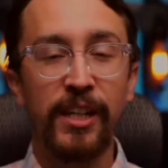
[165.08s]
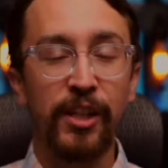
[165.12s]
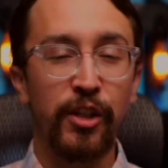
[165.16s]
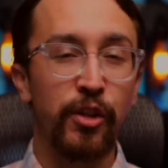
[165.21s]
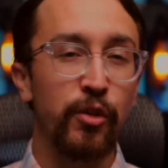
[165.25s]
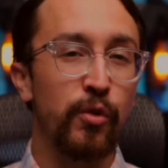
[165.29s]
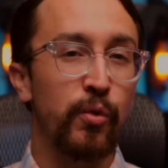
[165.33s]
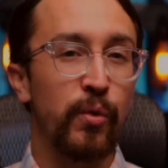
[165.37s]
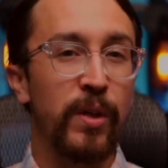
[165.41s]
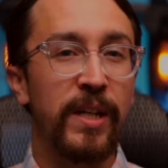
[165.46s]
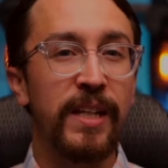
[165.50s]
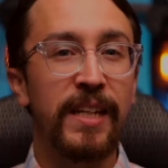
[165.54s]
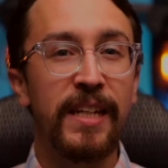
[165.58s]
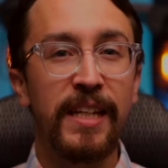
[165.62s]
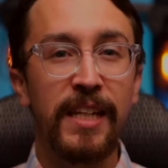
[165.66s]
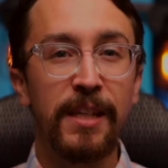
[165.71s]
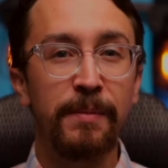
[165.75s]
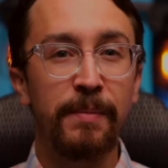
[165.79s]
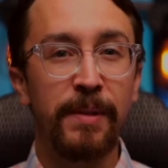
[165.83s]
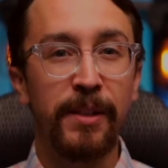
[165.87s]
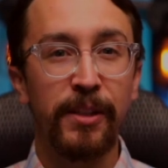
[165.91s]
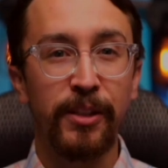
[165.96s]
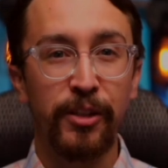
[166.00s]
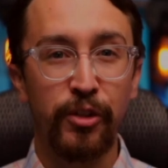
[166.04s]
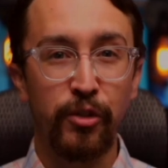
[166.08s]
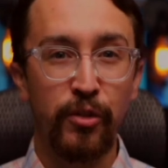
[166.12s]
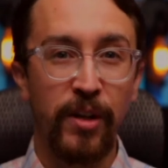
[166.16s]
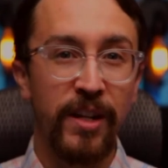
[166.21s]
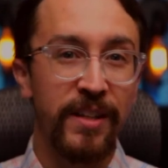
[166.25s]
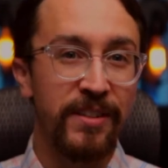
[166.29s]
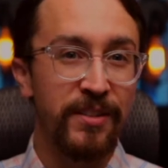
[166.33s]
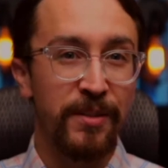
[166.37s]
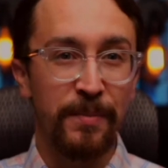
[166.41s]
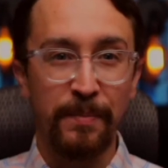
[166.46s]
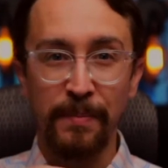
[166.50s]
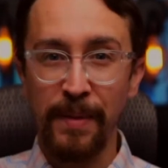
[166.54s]
and create an email
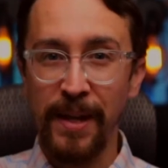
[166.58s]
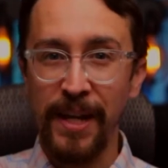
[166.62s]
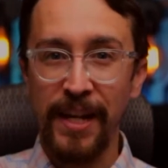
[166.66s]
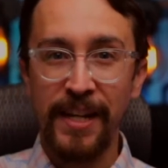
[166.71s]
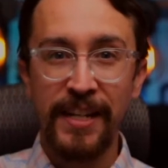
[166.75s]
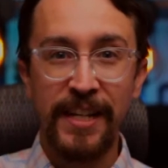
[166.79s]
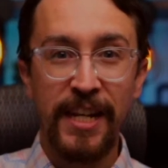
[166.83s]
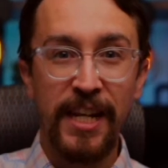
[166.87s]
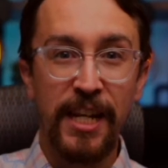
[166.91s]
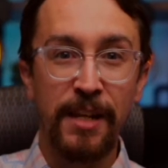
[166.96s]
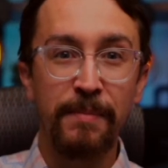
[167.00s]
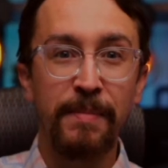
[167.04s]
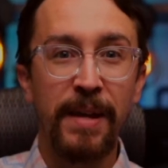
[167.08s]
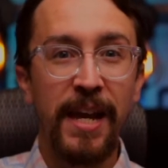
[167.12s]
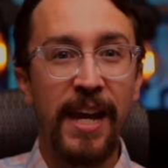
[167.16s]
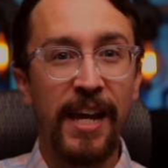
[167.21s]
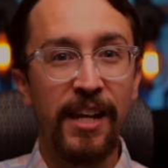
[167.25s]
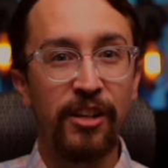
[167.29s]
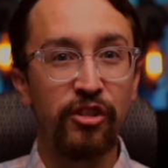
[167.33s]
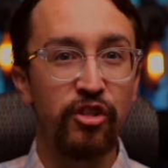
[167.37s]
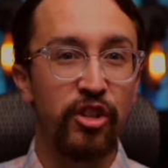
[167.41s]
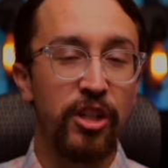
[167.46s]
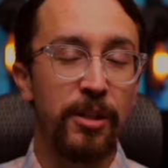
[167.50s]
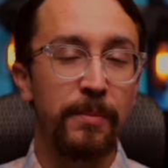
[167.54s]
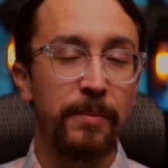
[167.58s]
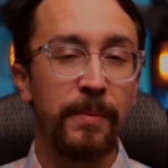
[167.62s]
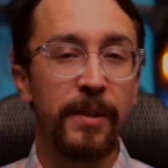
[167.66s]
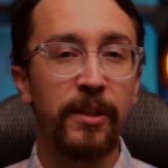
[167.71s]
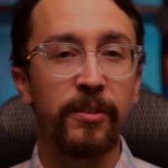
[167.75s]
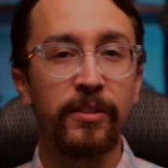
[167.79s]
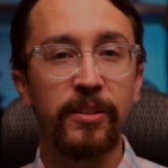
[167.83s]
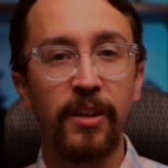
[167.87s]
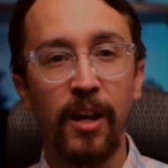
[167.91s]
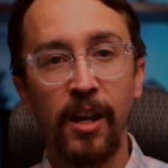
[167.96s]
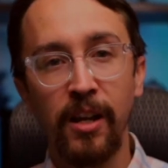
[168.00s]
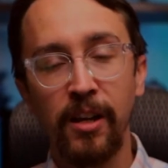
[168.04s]
address, my name at
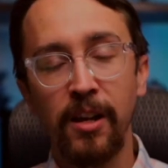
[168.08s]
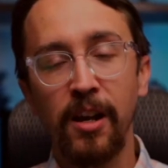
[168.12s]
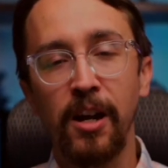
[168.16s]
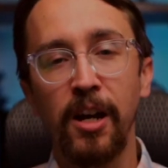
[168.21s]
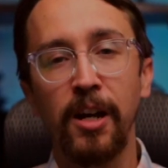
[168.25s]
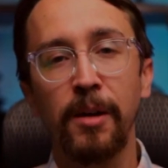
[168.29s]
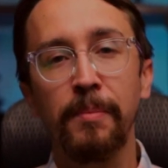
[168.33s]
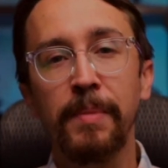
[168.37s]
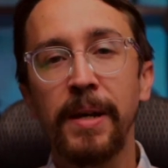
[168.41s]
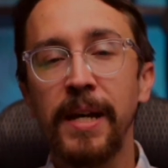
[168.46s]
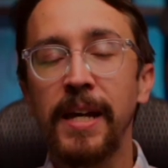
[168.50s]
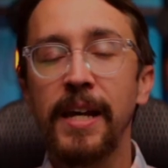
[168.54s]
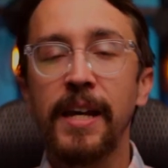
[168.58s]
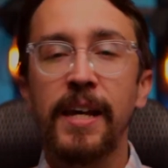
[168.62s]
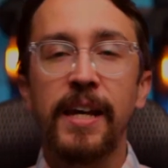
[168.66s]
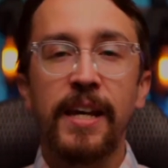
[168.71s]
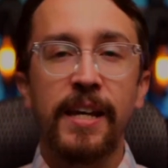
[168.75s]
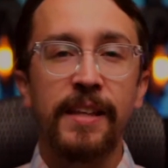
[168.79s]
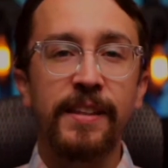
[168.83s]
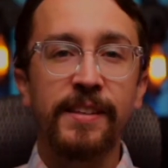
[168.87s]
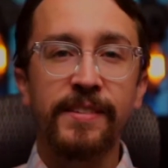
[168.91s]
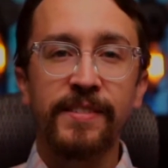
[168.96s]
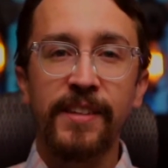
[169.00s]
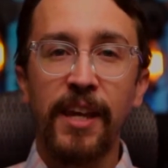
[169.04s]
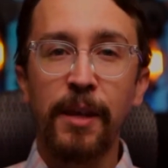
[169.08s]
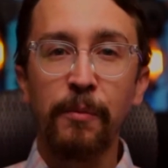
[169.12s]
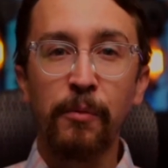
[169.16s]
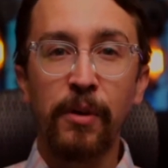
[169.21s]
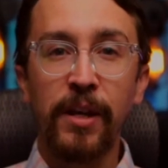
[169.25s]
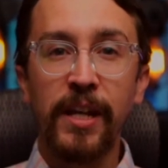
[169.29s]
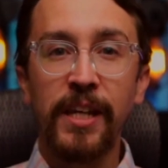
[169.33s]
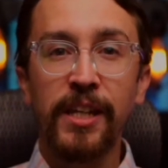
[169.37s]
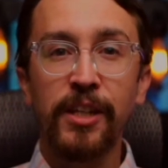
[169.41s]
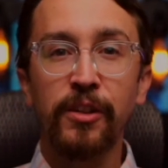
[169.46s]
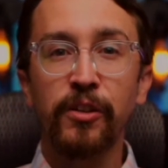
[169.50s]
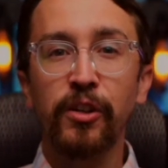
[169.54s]
gmail.com. In the same
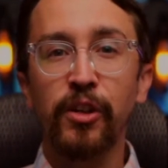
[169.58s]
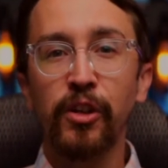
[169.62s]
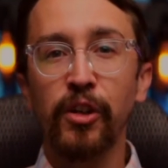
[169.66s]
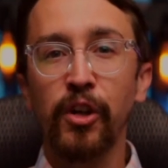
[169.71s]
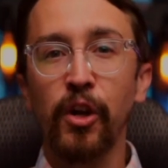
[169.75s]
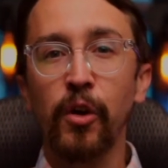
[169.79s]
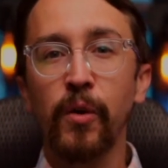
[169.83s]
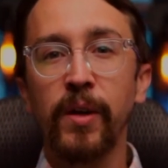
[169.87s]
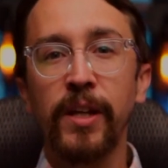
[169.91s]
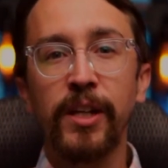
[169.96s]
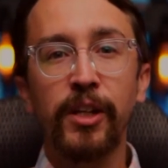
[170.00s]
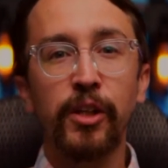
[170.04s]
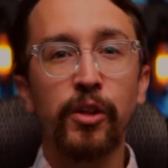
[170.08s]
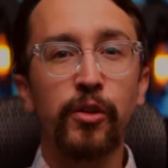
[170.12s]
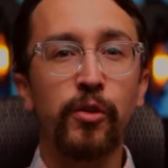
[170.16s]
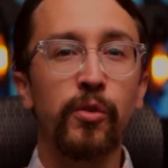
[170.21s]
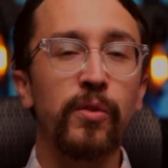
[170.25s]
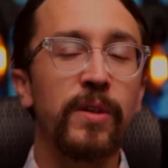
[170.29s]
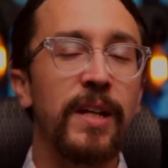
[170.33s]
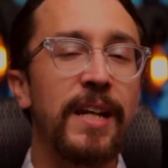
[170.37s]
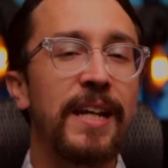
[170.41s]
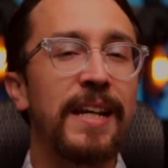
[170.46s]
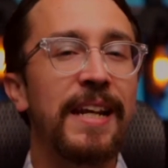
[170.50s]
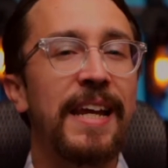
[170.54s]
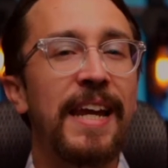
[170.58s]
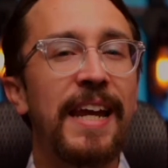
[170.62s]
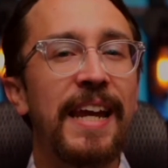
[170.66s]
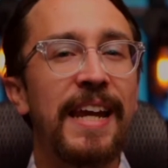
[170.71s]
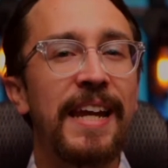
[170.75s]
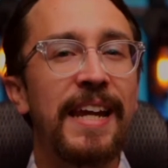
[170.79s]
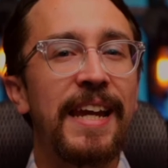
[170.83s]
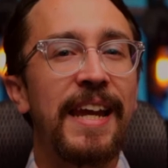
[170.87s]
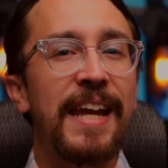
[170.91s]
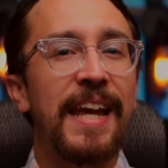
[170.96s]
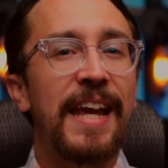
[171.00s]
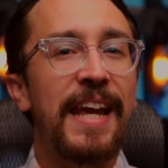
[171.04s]
way, you can go and create
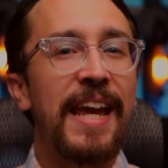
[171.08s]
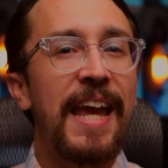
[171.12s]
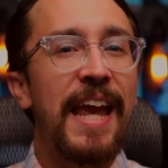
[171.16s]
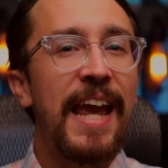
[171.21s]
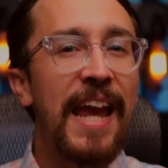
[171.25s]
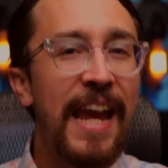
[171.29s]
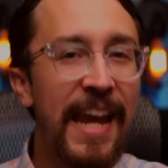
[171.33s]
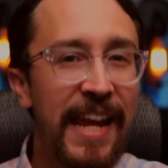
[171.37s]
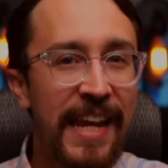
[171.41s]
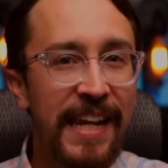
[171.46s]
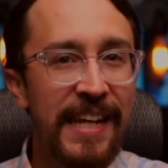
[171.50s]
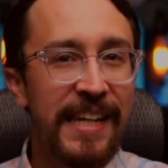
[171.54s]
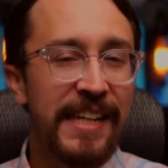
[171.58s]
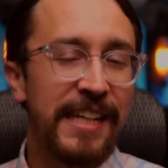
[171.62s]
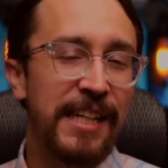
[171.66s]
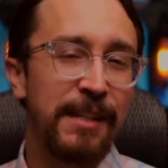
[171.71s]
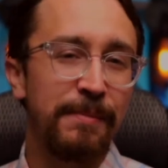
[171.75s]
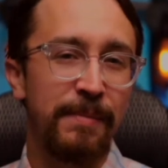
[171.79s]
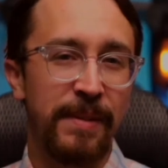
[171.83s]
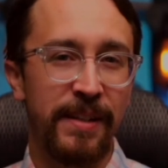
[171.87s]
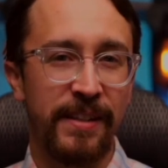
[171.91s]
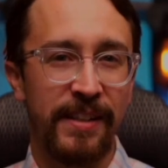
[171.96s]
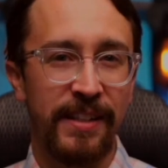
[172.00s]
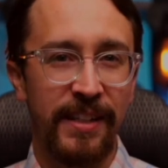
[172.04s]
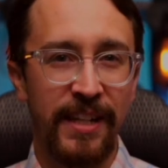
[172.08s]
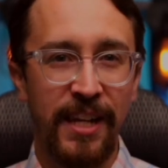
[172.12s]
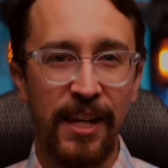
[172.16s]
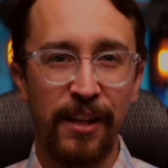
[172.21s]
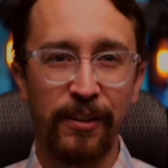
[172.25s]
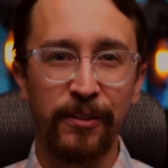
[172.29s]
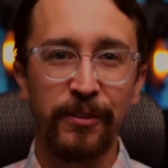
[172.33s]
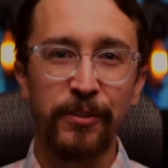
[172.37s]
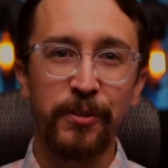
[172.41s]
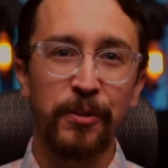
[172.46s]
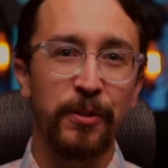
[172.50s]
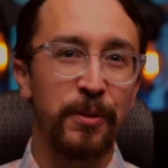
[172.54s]
a Hey email
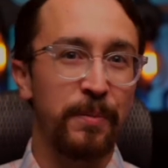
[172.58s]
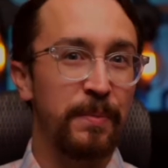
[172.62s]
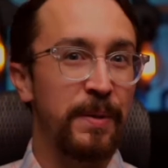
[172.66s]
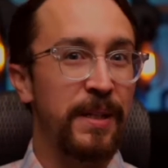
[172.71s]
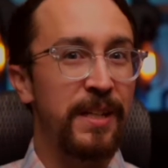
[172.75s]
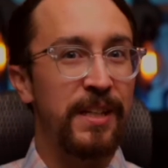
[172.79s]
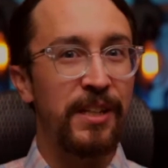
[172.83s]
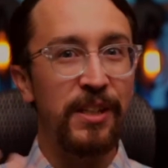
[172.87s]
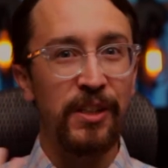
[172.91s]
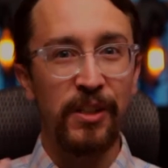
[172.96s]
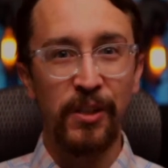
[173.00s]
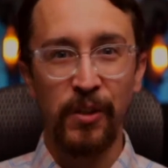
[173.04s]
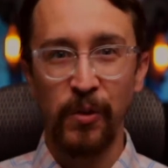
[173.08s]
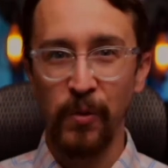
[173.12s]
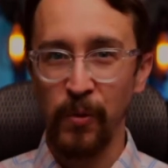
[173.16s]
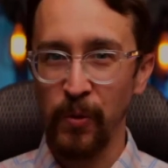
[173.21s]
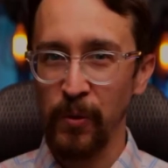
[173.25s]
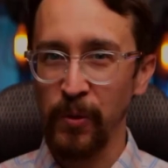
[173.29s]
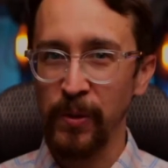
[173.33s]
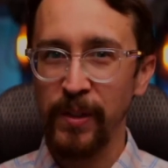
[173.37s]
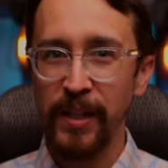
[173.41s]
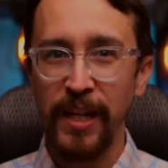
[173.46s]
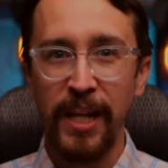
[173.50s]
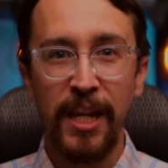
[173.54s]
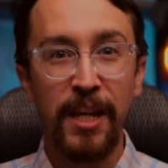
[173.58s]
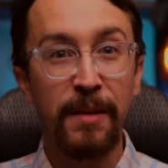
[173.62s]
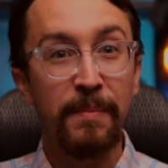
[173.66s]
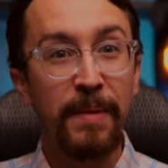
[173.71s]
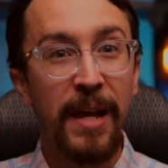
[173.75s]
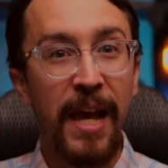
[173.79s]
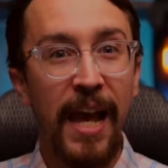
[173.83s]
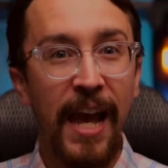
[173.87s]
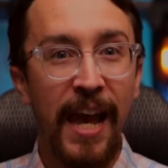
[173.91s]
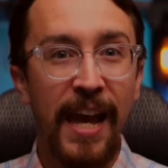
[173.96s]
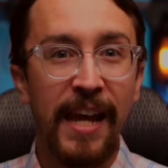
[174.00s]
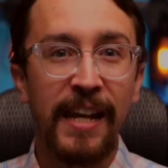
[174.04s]
account. So it'd be your name
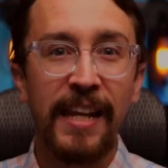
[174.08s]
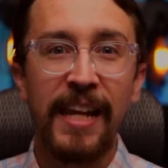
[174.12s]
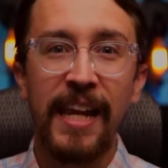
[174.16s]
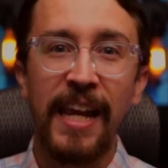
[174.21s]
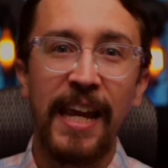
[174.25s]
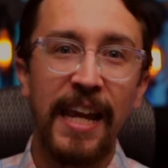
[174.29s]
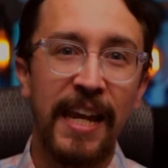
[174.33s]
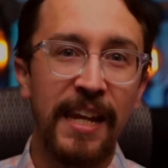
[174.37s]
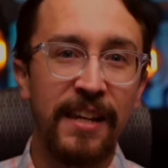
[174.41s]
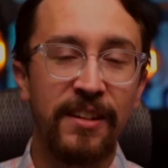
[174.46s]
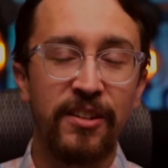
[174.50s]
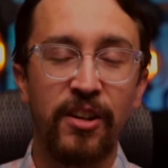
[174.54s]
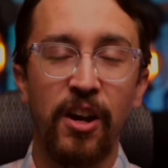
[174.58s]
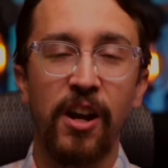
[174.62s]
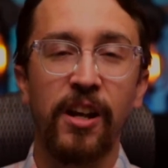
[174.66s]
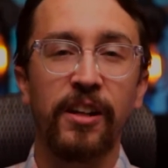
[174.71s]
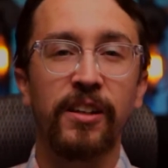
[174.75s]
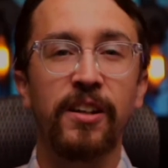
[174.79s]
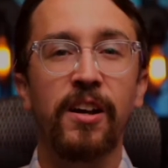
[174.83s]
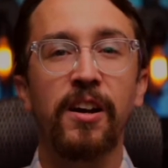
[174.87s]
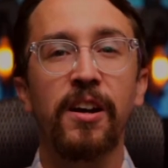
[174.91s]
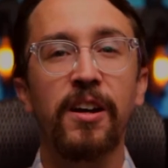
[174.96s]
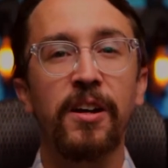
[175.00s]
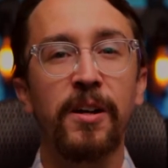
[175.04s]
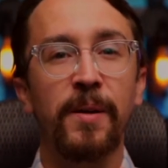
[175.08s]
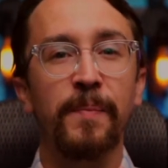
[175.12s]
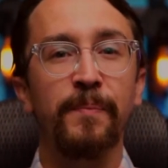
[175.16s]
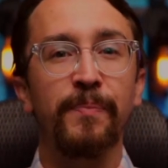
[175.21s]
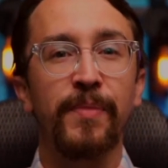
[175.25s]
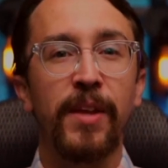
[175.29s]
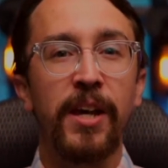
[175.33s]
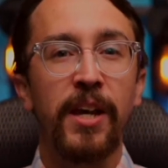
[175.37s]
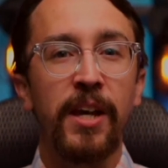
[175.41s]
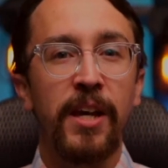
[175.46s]
at hey.com.